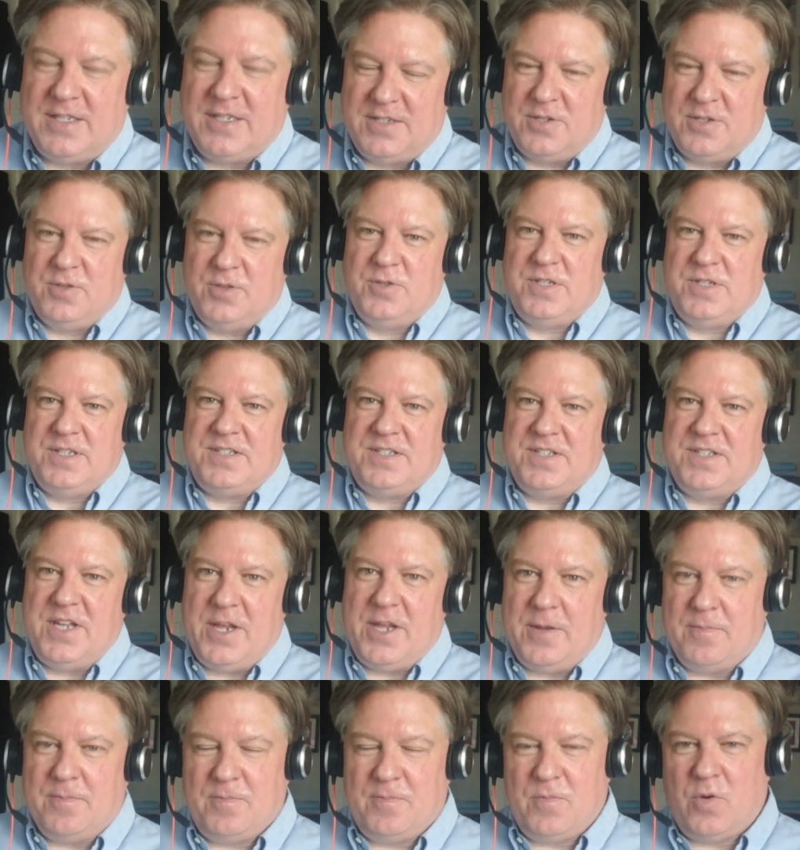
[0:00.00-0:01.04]
to
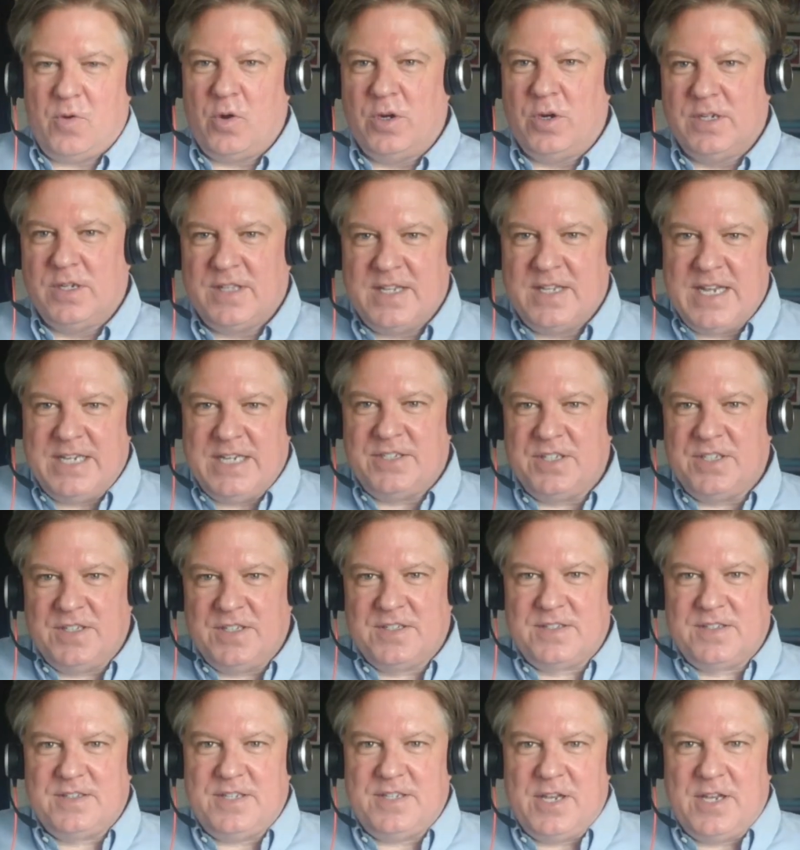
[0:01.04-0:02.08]
DC or the
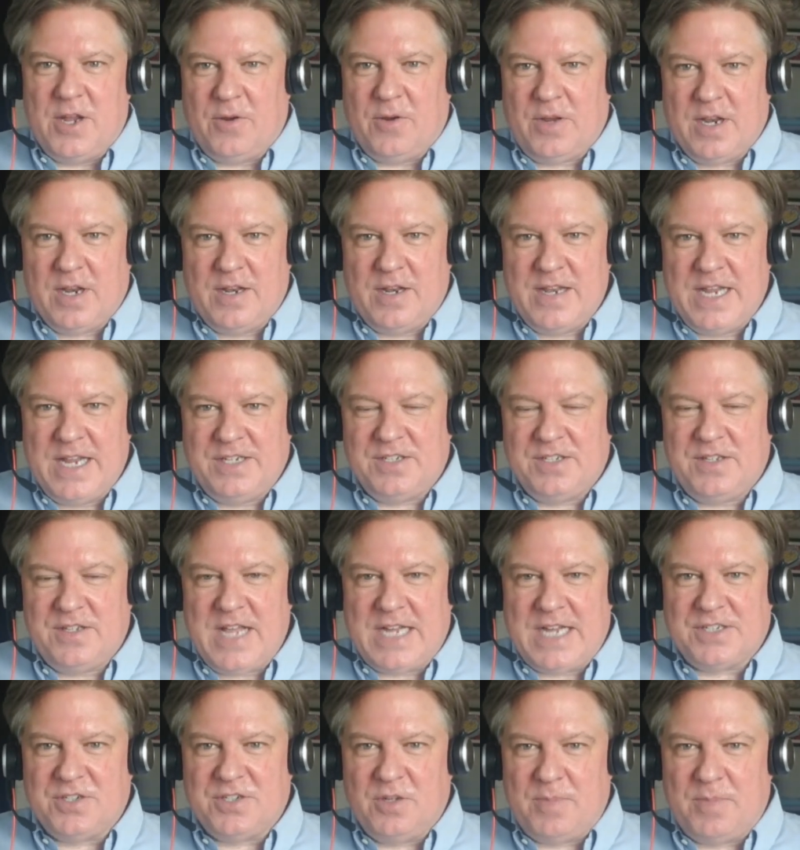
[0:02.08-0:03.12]
nation's,
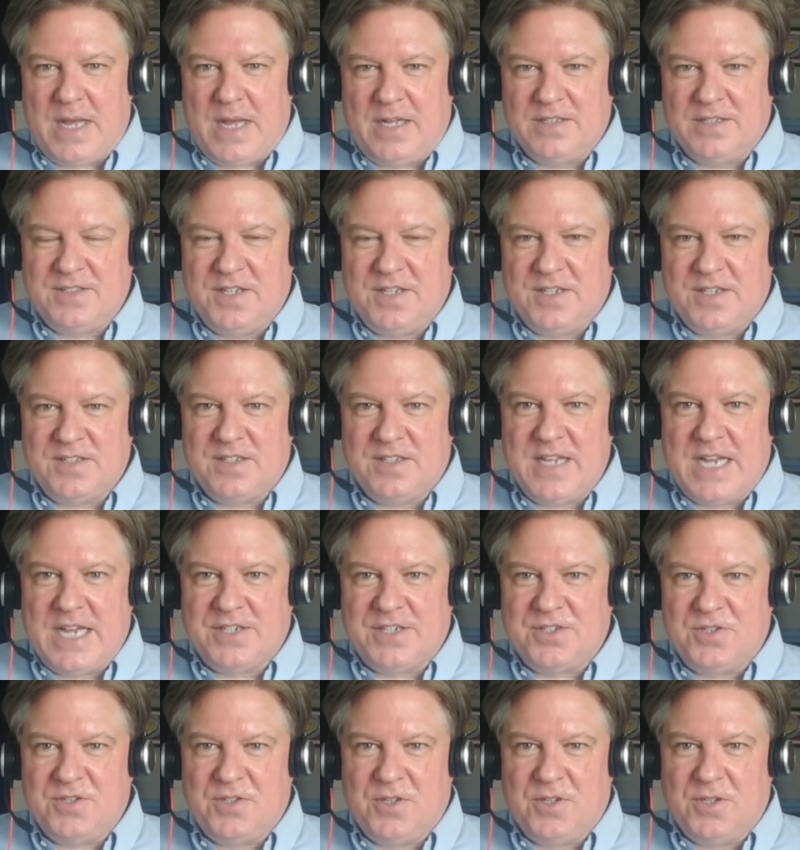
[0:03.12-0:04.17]
national politics and
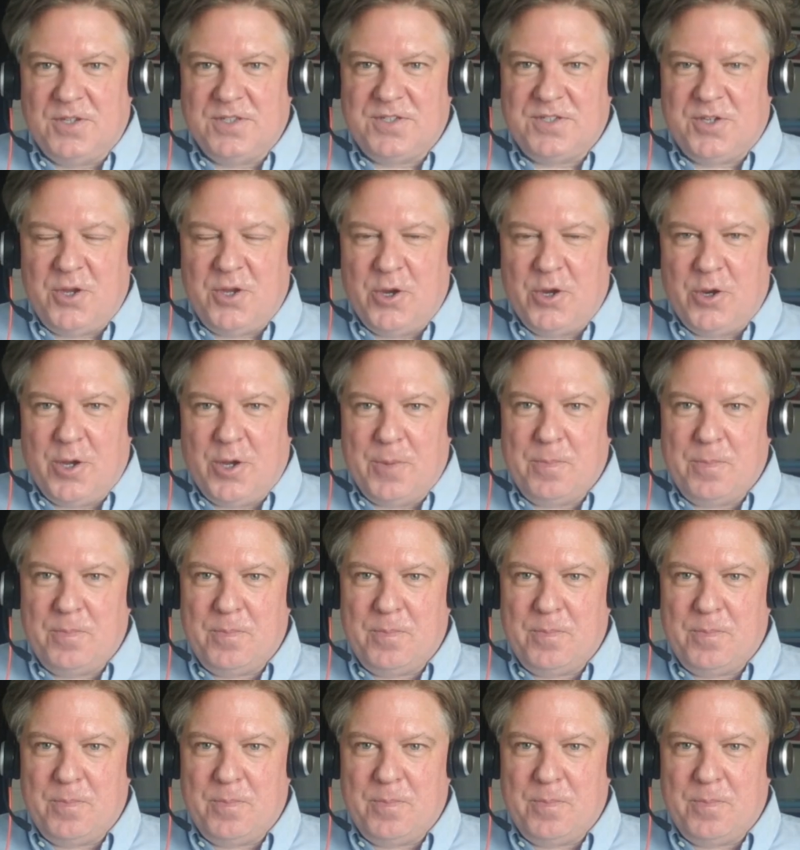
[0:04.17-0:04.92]
national security?